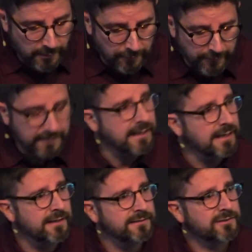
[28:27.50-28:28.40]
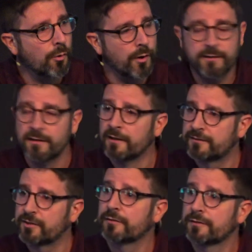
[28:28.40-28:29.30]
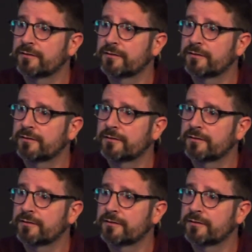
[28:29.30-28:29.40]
that he is going to,